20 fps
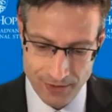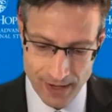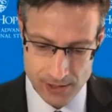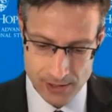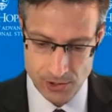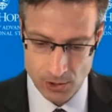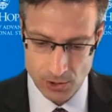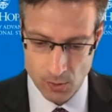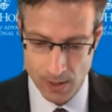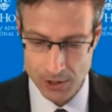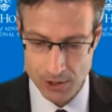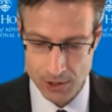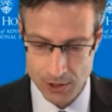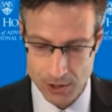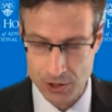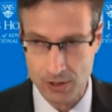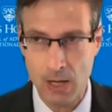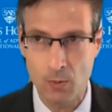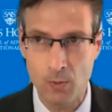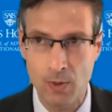you've asked the
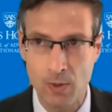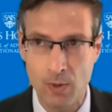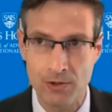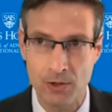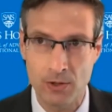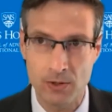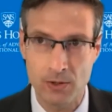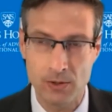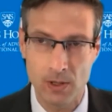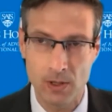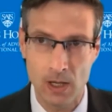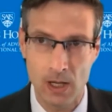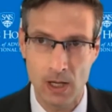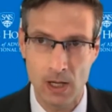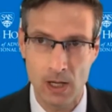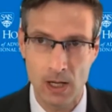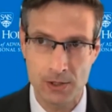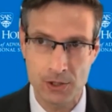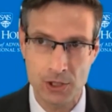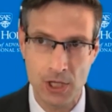question about
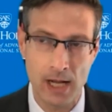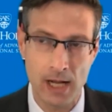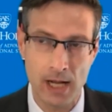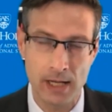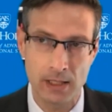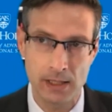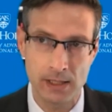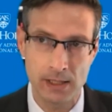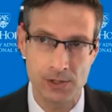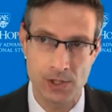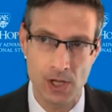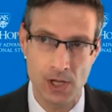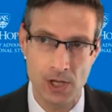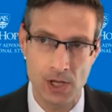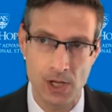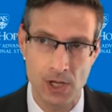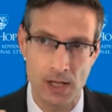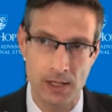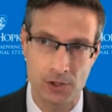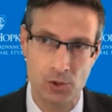whether China
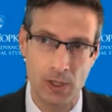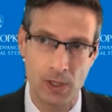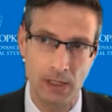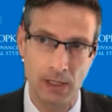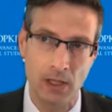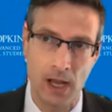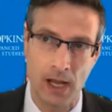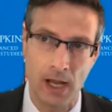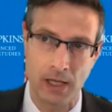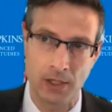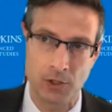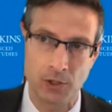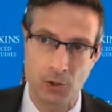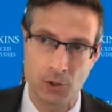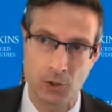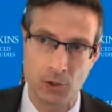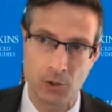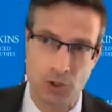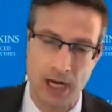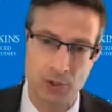is on a straight
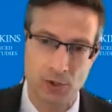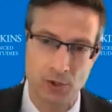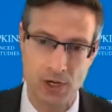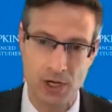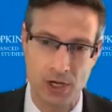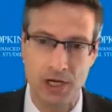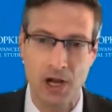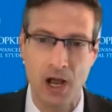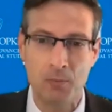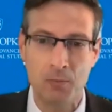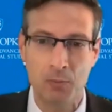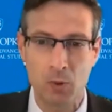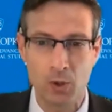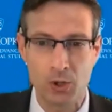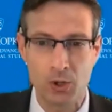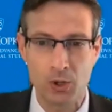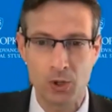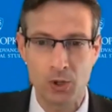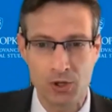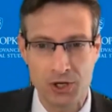line trajectory
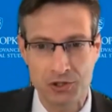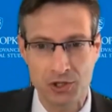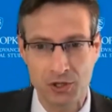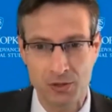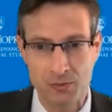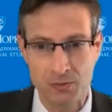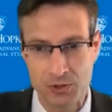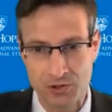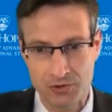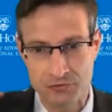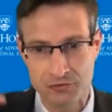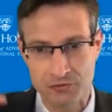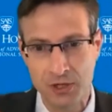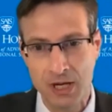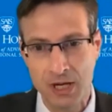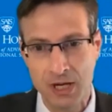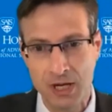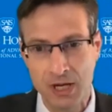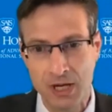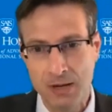upward in terms
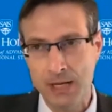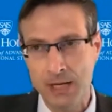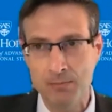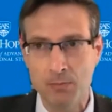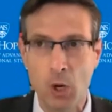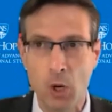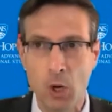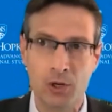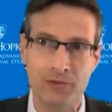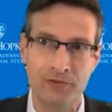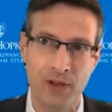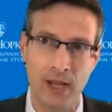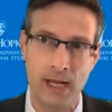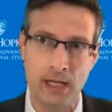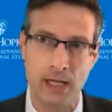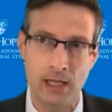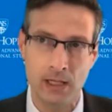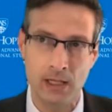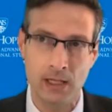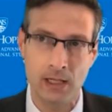of being
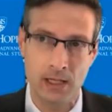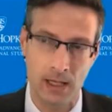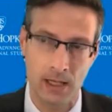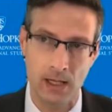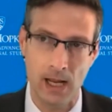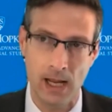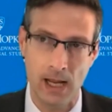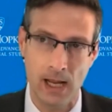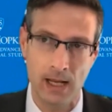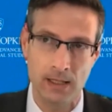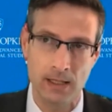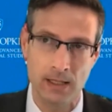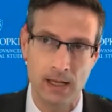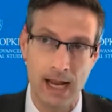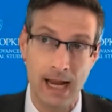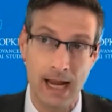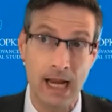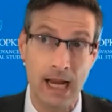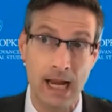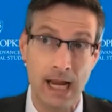motivated
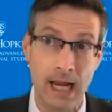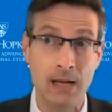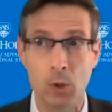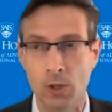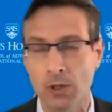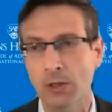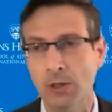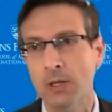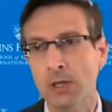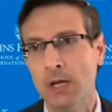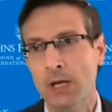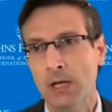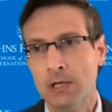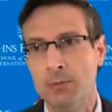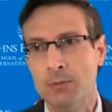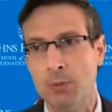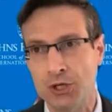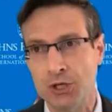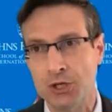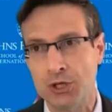and
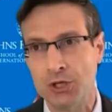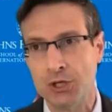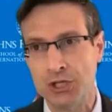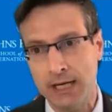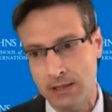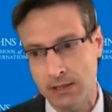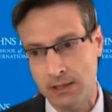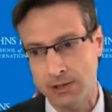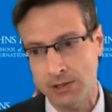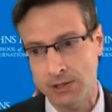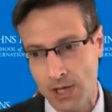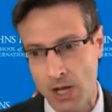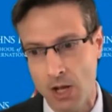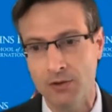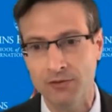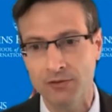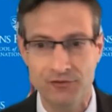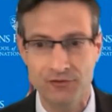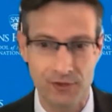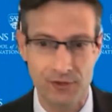able to project
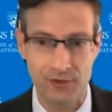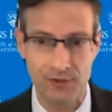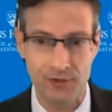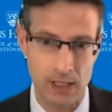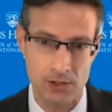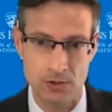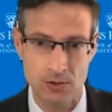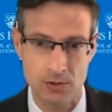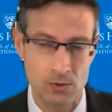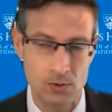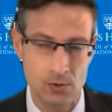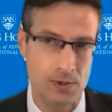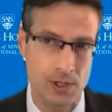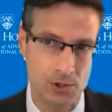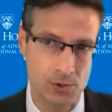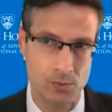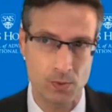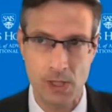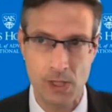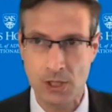itself
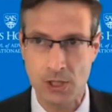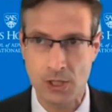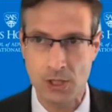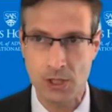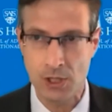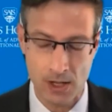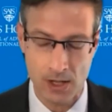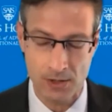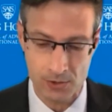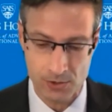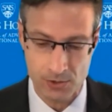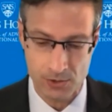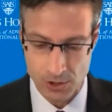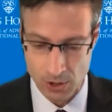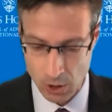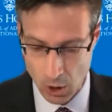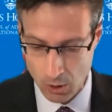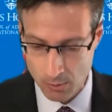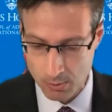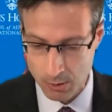into this region and
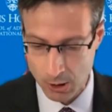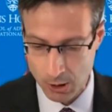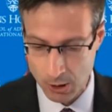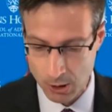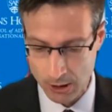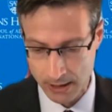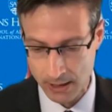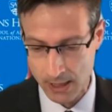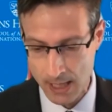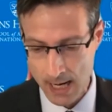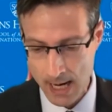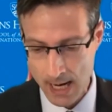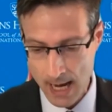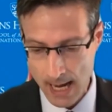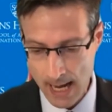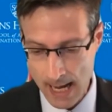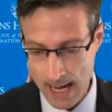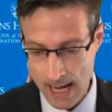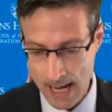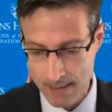others globally.
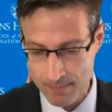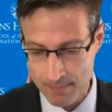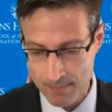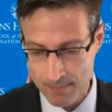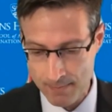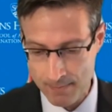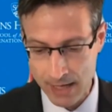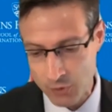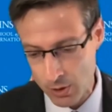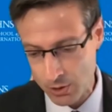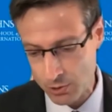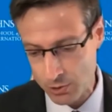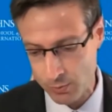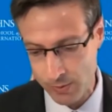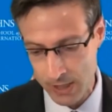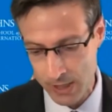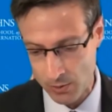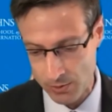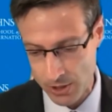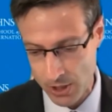And of
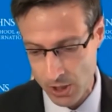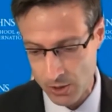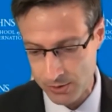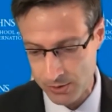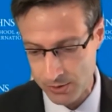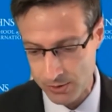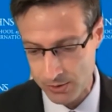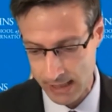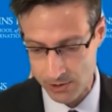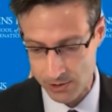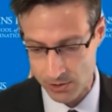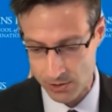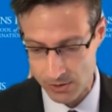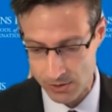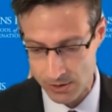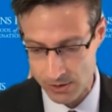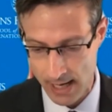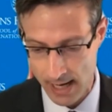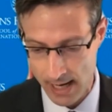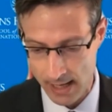course, we don't know the
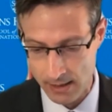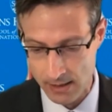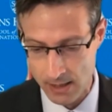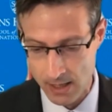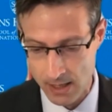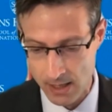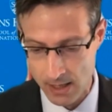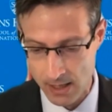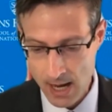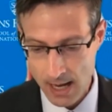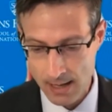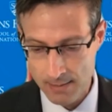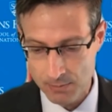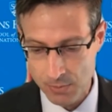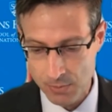answer to that.